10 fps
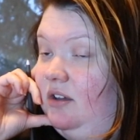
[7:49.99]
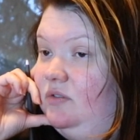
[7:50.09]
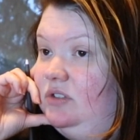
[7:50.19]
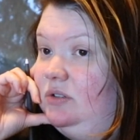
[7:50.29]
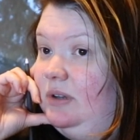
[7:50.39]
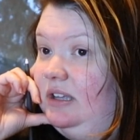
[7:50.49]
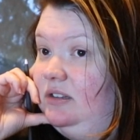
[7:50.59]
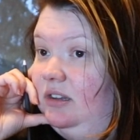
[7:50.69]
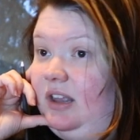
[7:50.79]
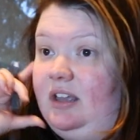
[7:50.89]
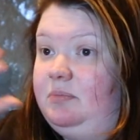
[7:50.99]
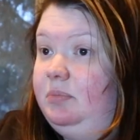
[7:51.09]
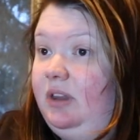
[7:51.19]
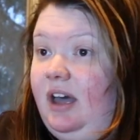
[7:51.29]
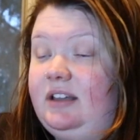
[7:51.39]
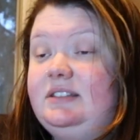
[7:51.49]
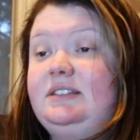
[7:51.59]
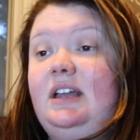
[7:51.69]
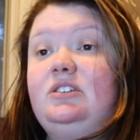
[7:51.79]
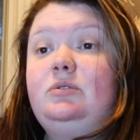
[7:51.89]
of doing like block
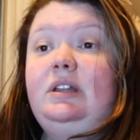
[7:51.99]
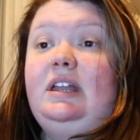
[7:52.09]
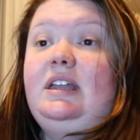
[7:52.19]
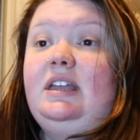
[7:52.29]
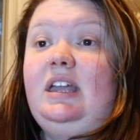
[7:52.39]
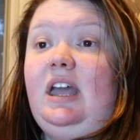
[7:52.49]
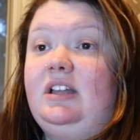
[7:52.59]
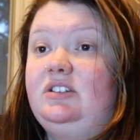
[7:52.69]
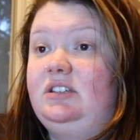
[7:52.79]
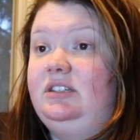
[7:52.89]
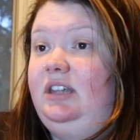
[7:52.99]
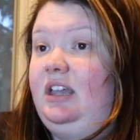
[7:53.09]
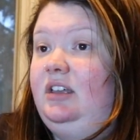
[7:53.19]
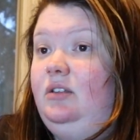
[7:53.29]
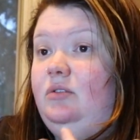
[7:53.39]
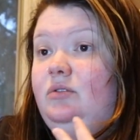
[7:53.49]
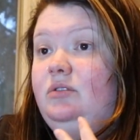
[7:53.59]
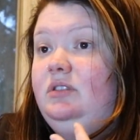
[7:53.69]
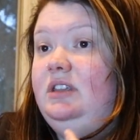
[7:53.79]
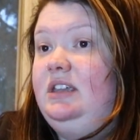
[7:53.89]
scheduling, and just like
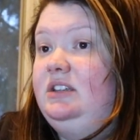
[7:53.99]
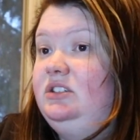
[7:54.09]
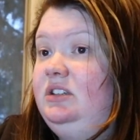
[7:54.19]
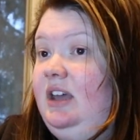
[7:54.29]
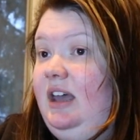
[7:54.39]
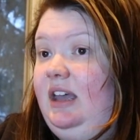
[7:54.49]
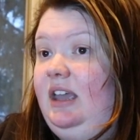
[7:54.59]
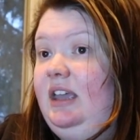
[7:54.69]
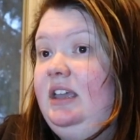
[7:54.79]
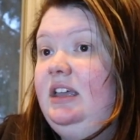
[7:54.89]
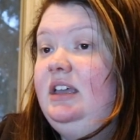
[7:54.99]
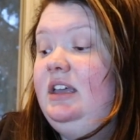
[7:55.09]
each day